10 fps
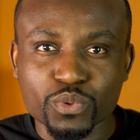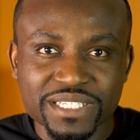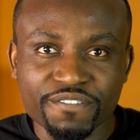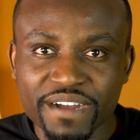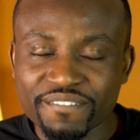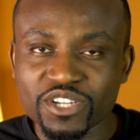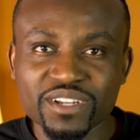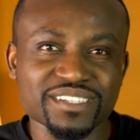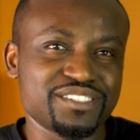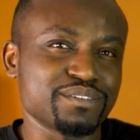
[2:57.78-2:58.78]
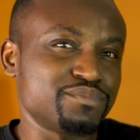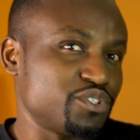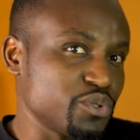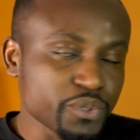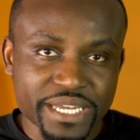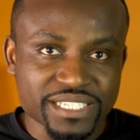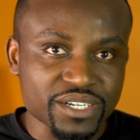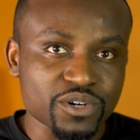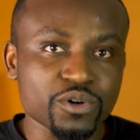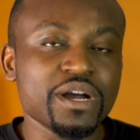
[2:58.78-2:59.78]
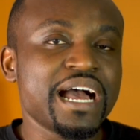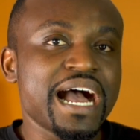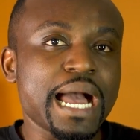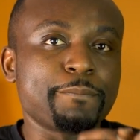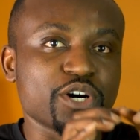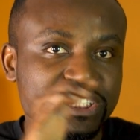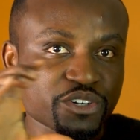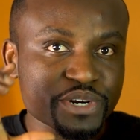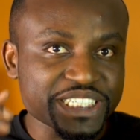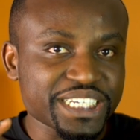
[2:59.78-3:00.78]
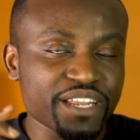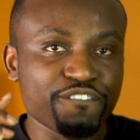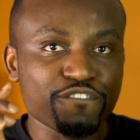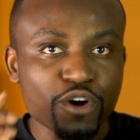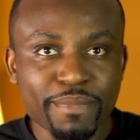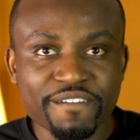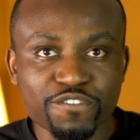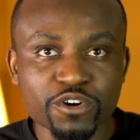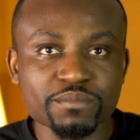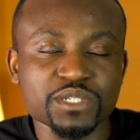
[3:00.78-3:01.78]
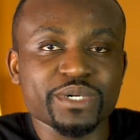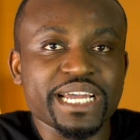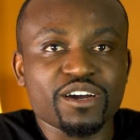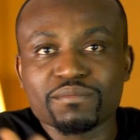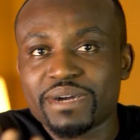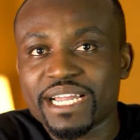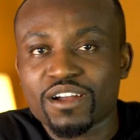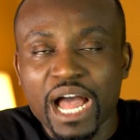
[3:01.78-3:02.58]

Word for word: $25 some two years ago. I bought it originally for my phone, but when I got my